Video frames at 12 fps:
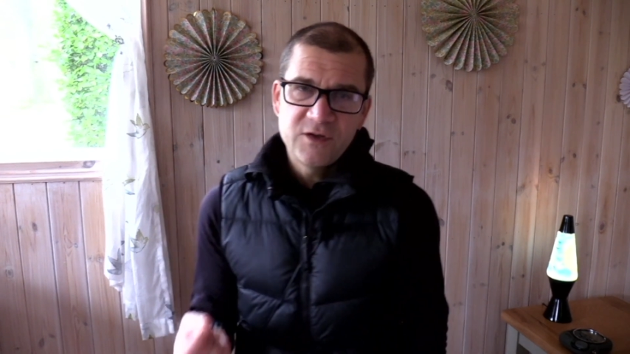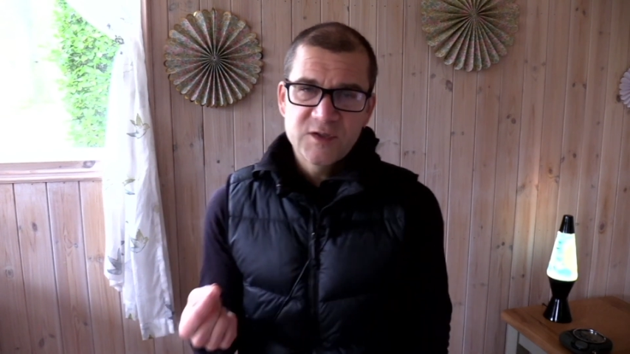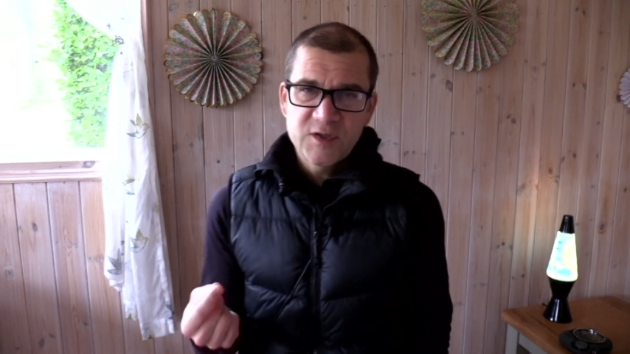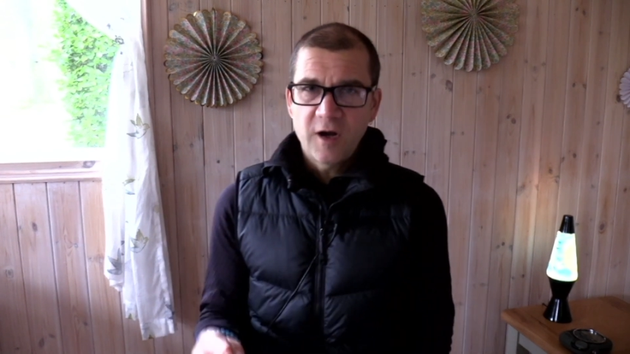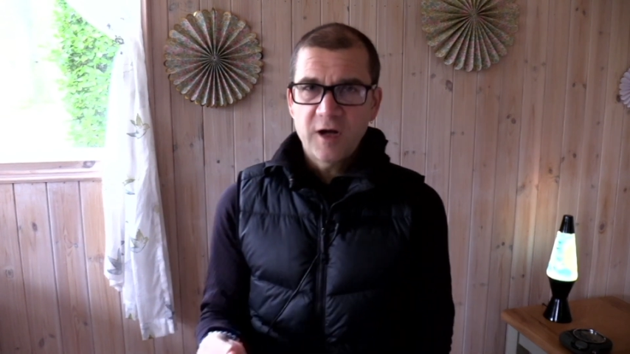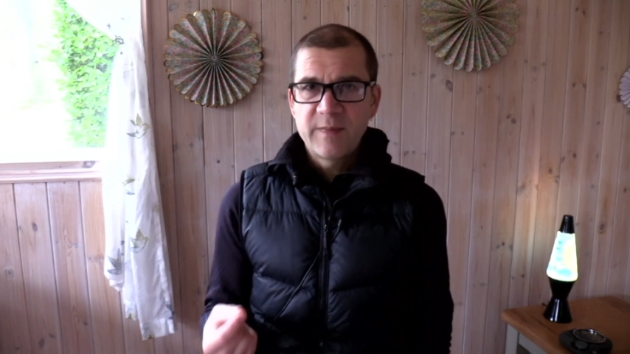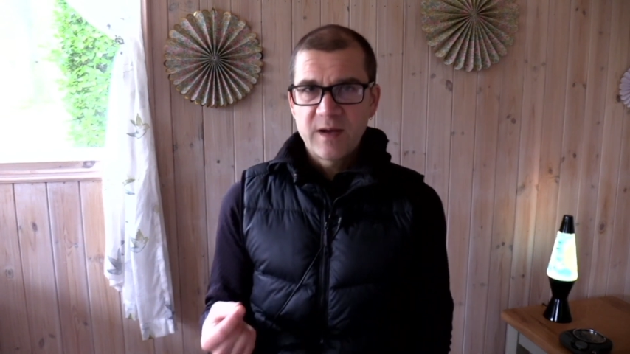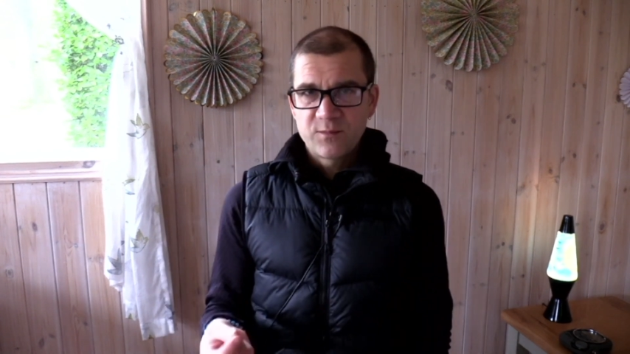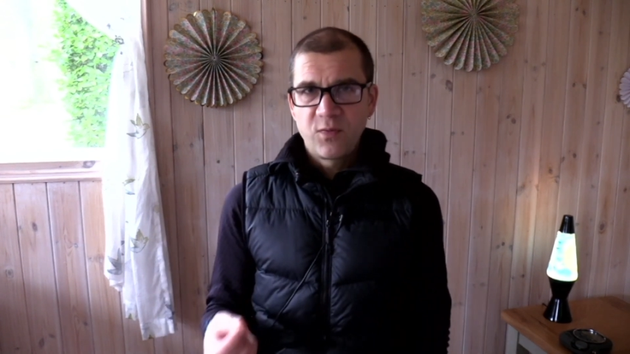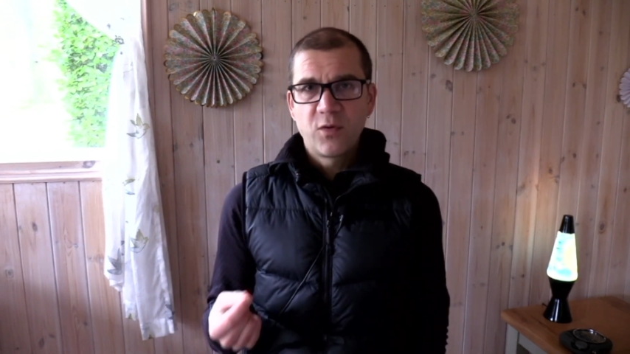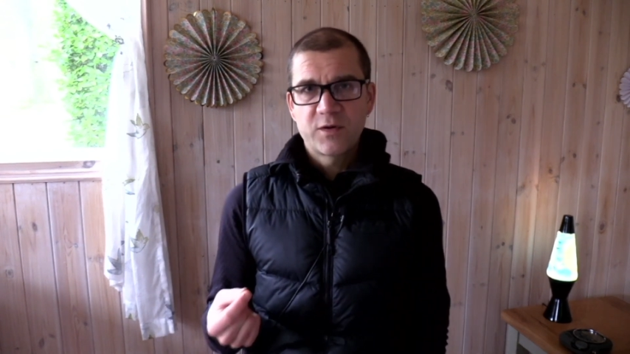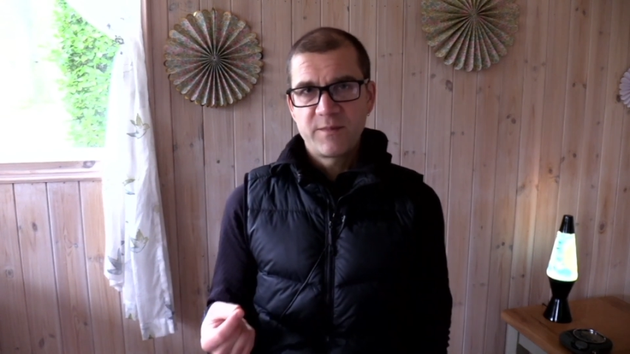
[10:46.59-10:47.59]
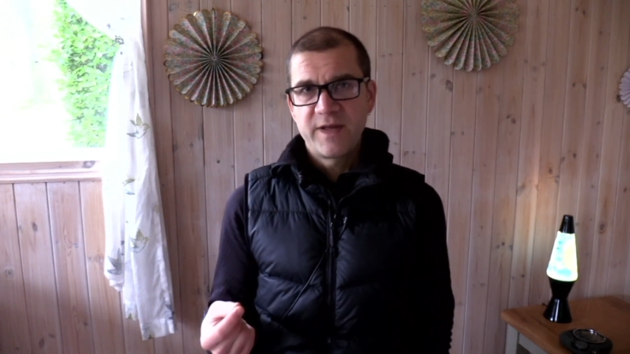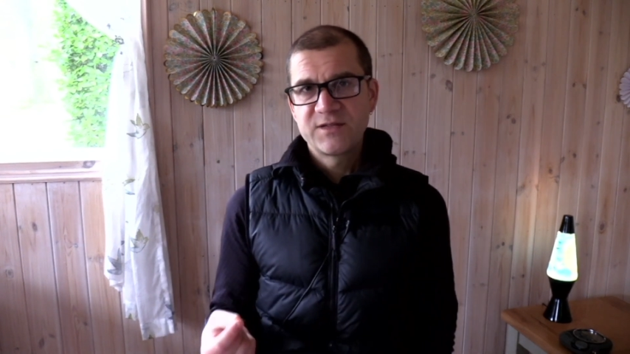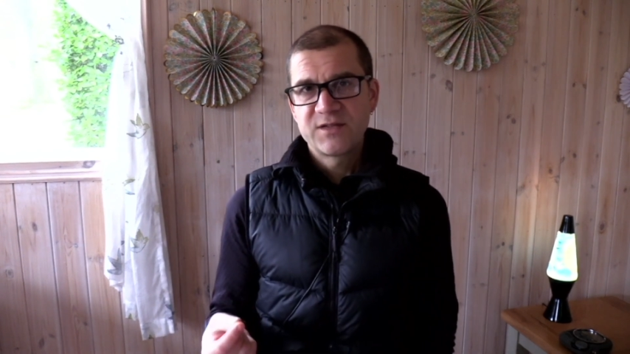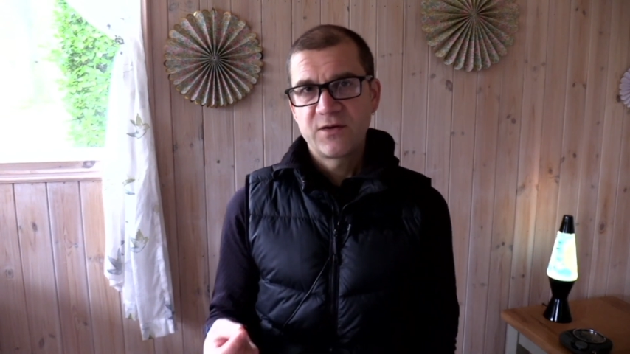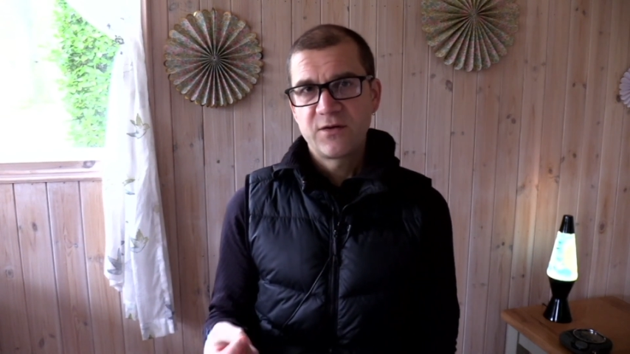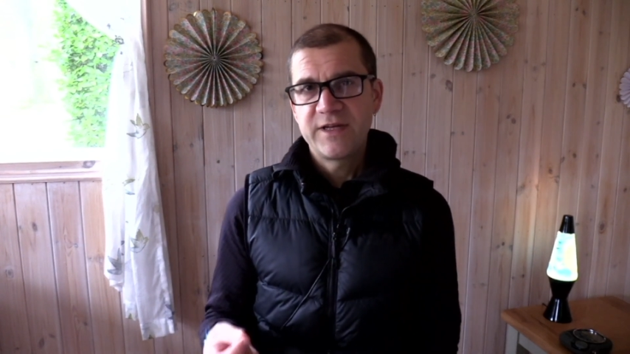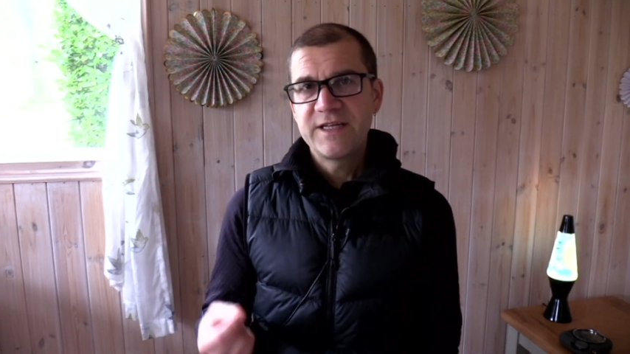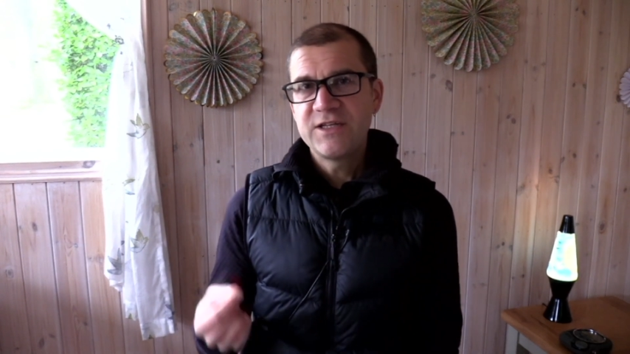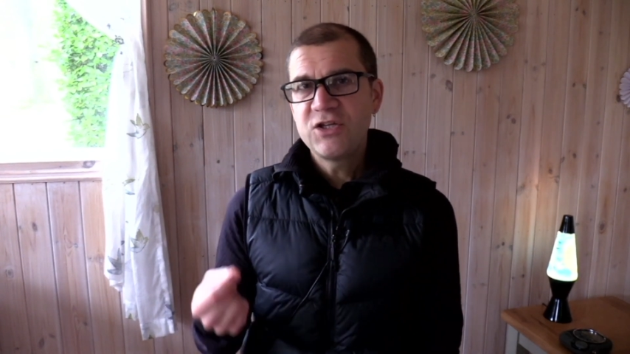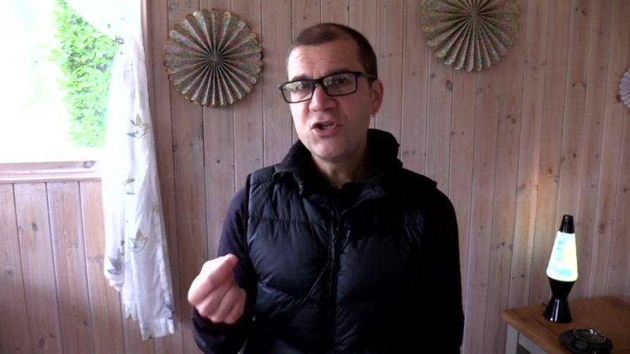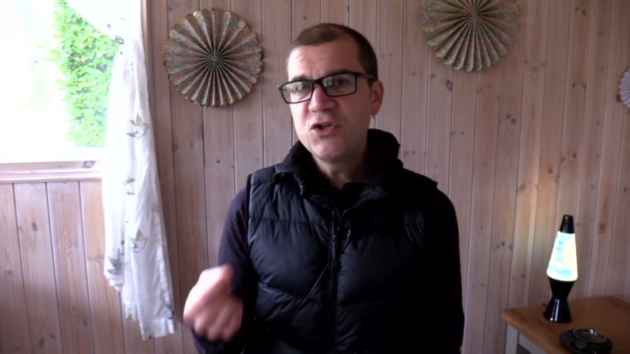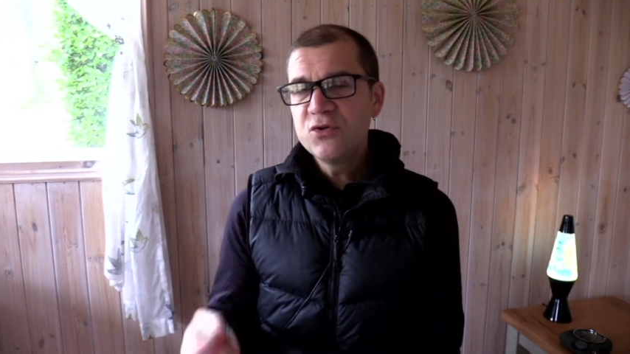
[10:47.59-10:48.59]
talk about portamento, it
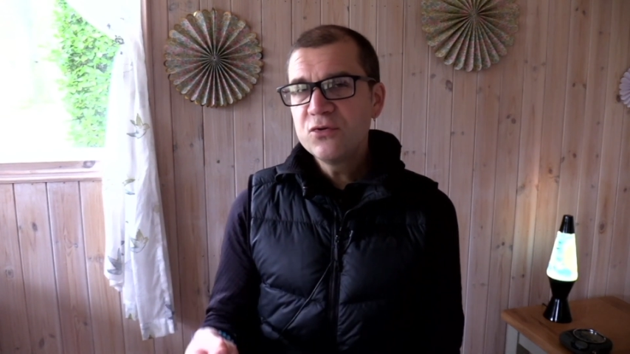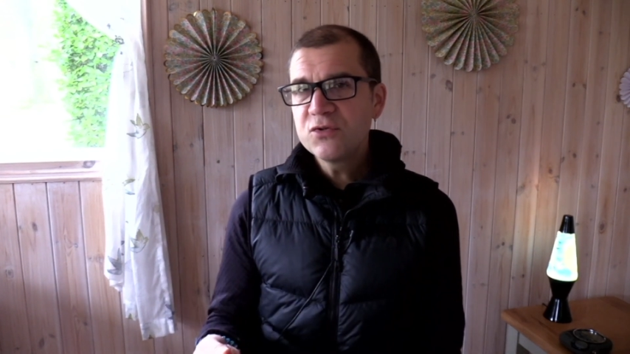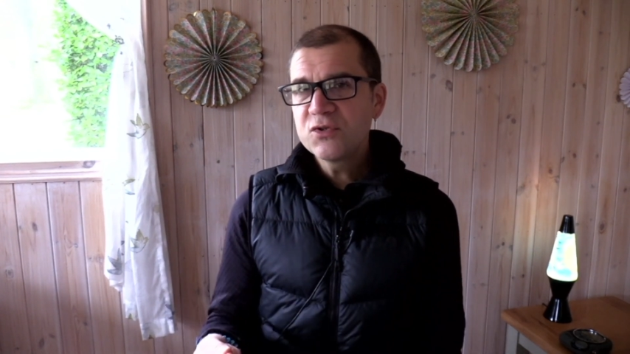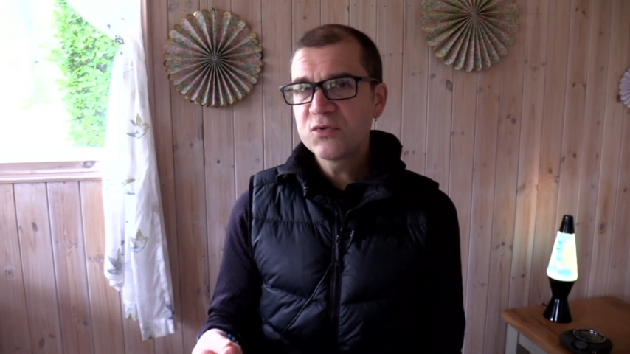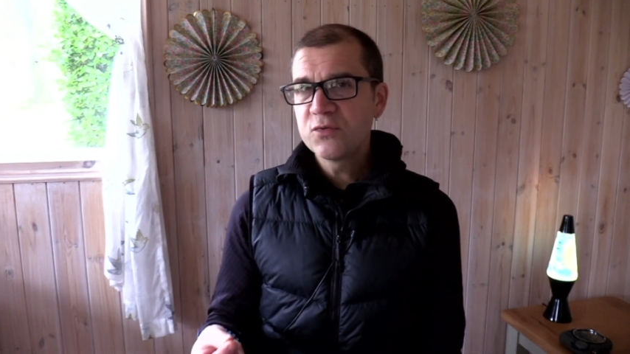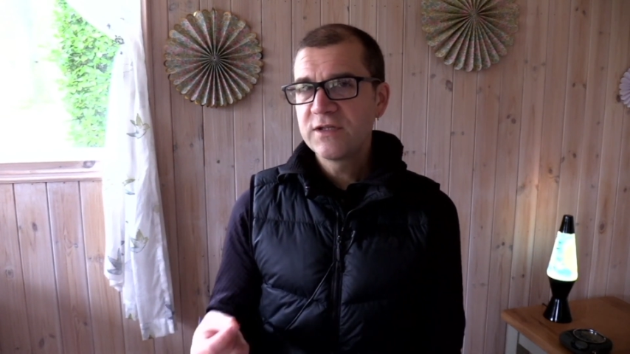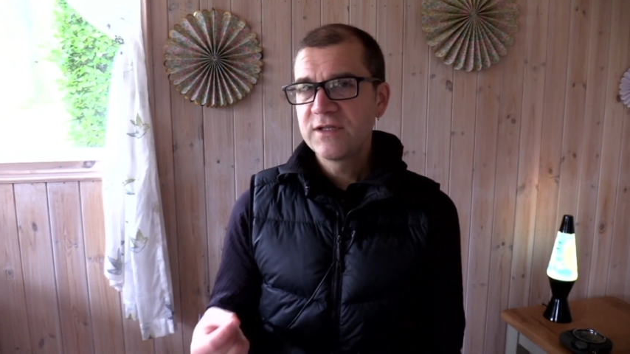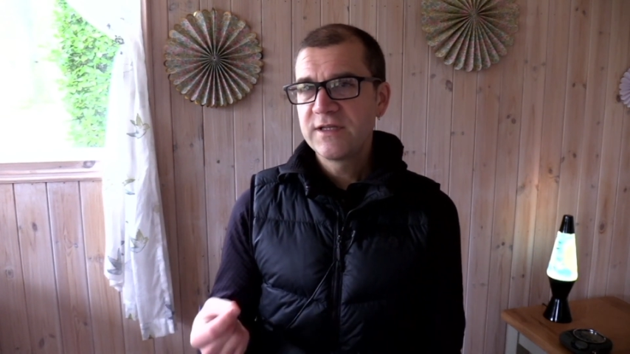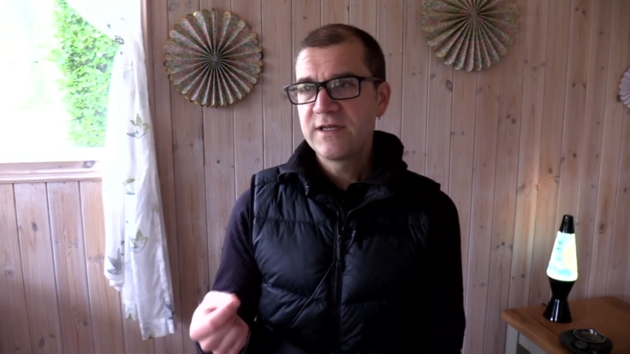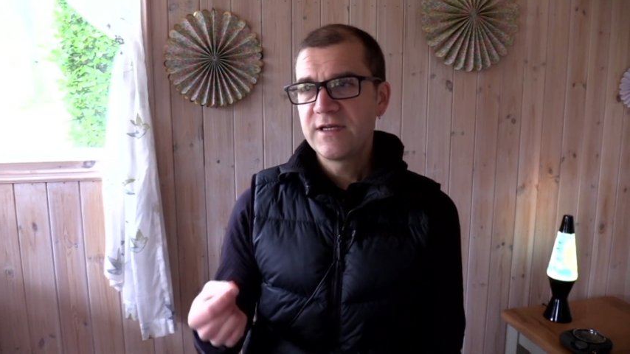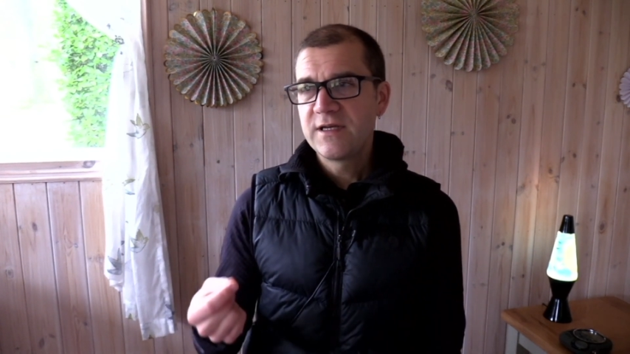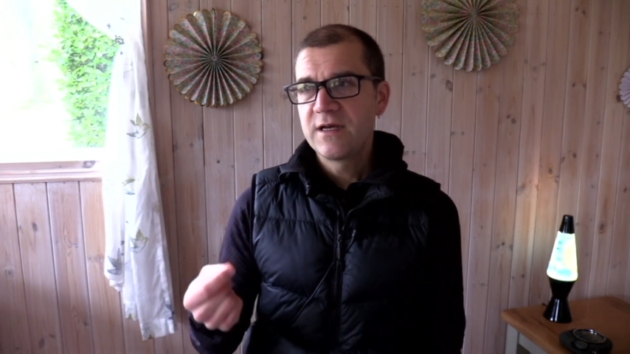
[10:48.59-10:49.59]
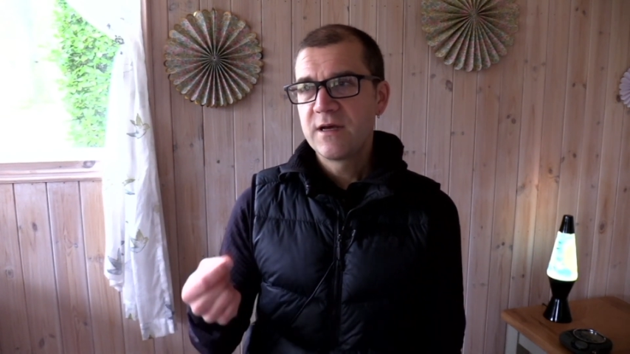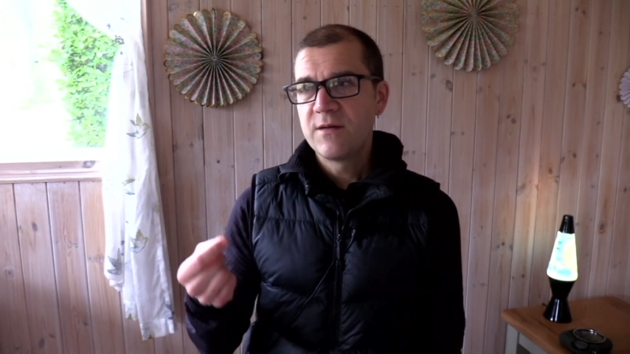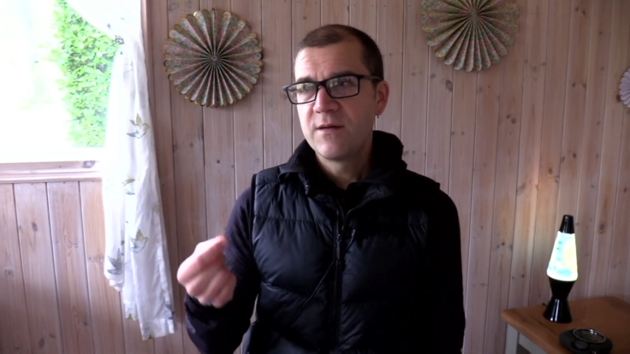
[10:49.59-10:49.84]
usually